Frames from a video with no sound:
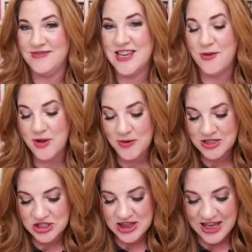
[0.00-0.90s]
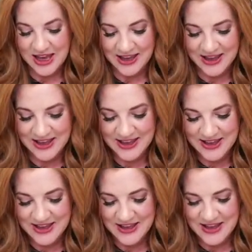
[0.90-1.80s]
Tell me what you think.
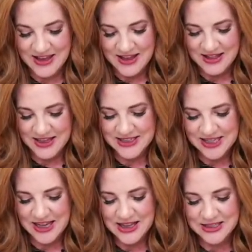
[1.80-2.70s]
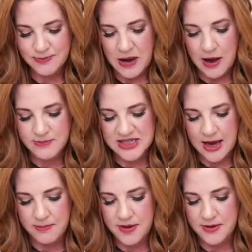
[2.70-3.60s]
Let's get this popped
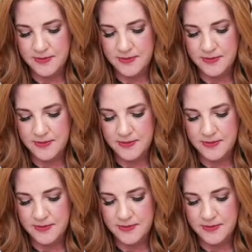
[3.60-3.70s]
up.